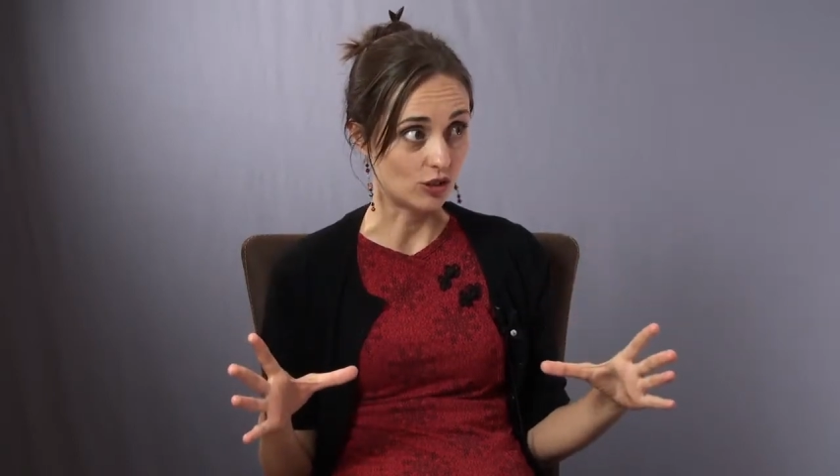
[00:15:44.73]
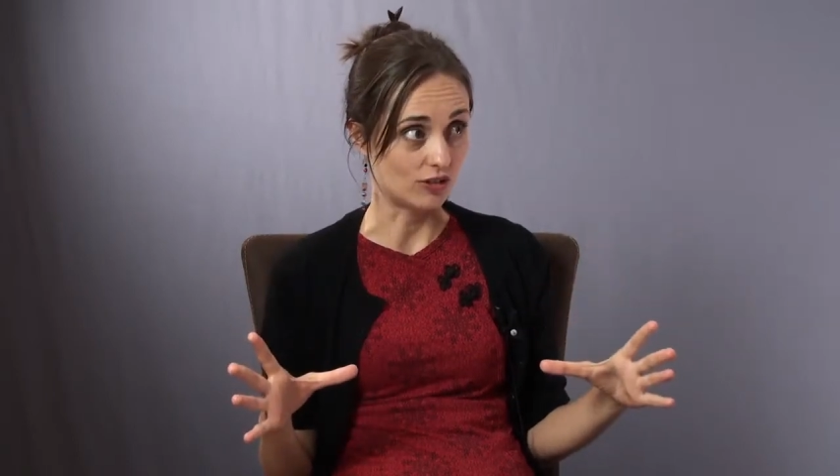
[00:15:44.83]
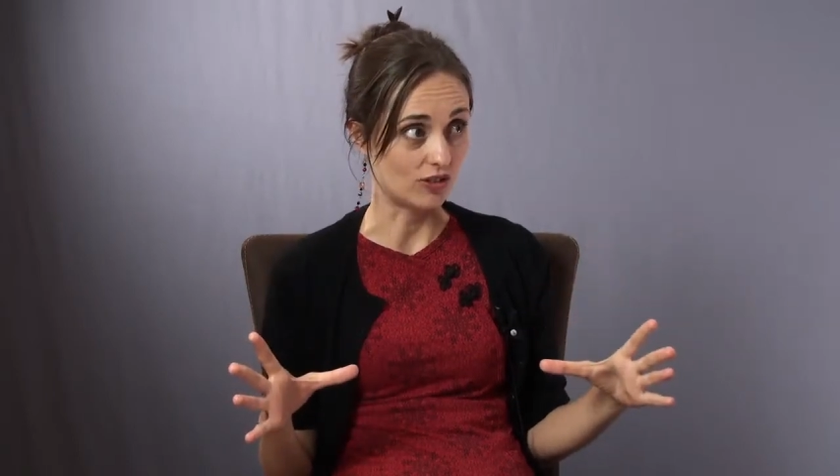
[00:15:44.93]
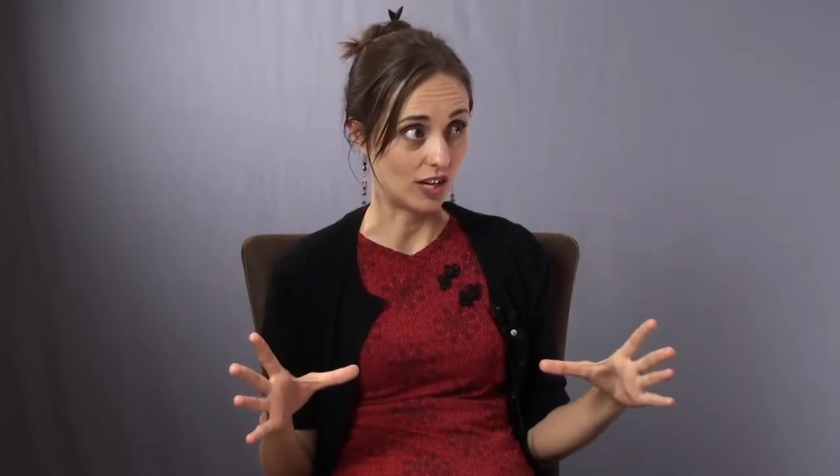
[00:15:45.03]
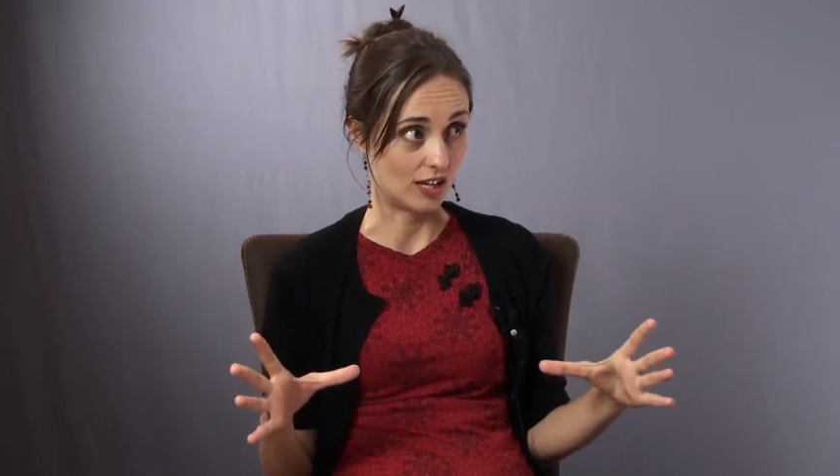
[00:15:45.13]

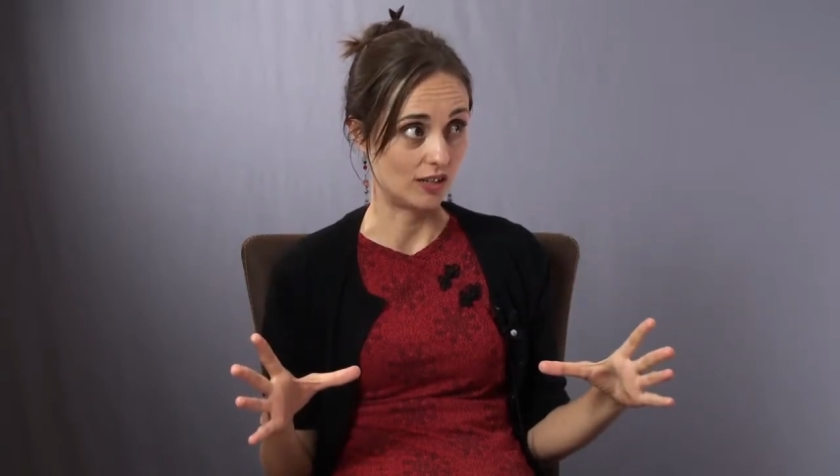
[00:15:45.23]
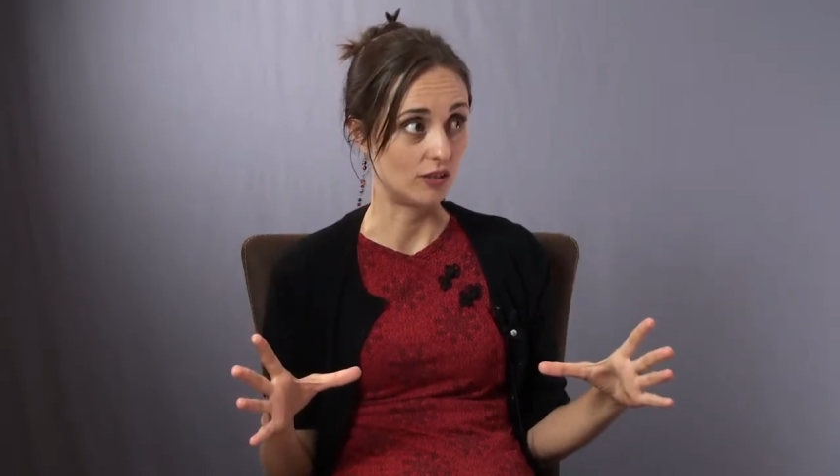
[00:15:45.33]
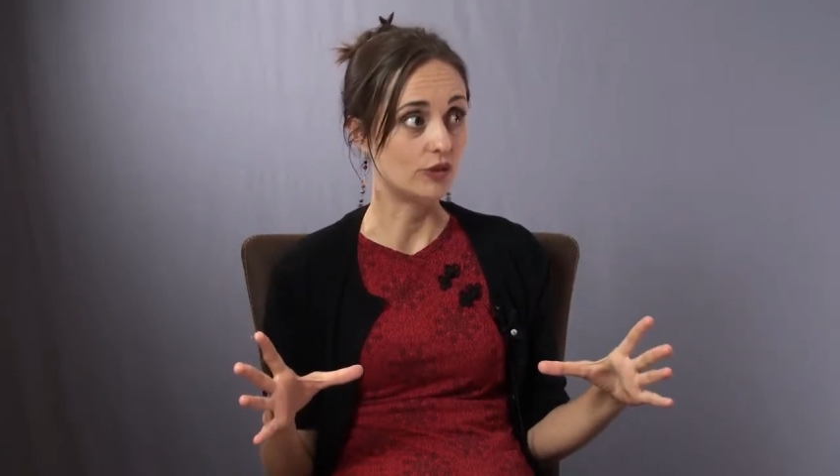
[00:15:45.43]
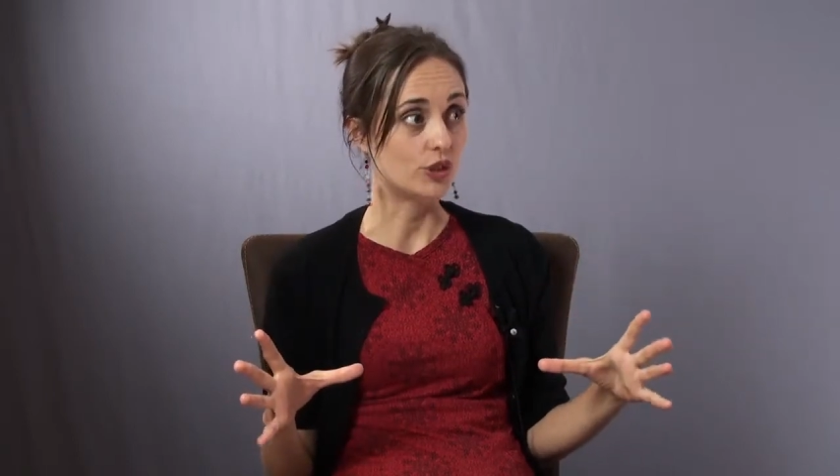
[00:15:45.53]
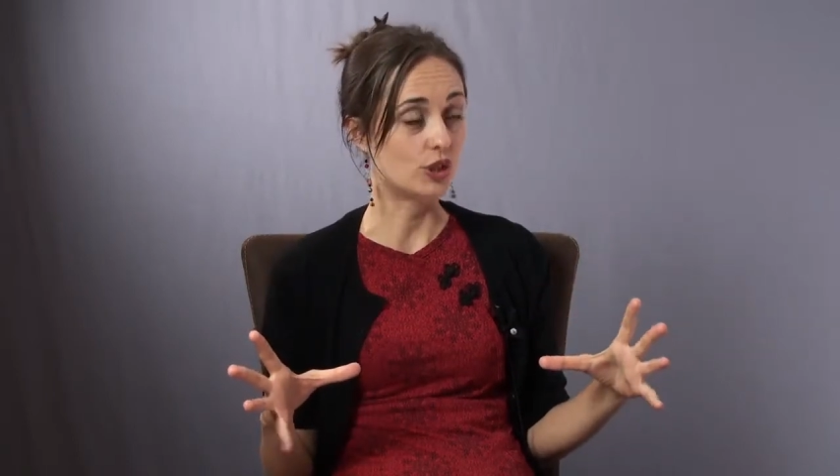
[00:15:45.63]
don't yeah, they?
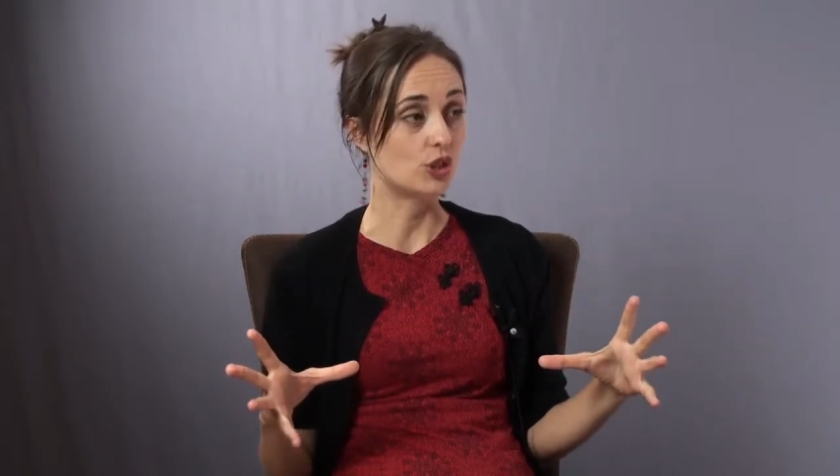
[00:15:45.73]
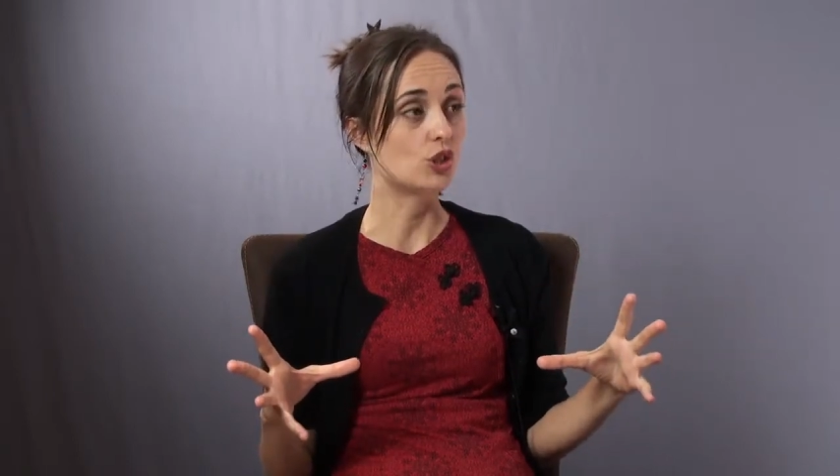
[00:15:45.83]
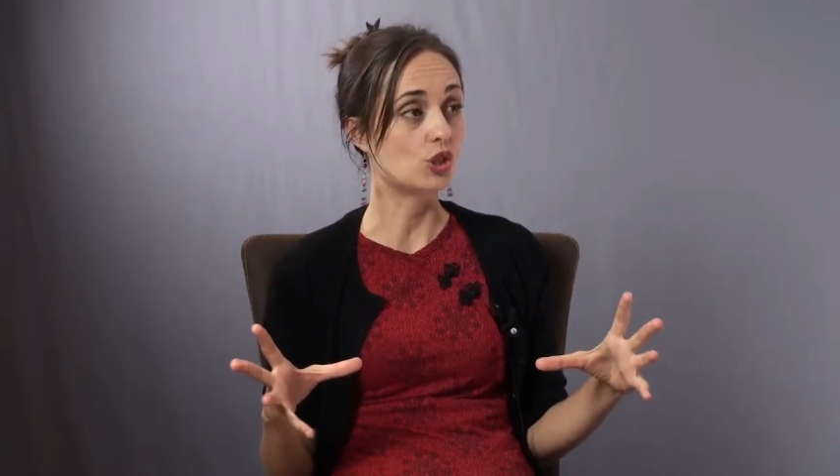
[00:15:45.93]
They do.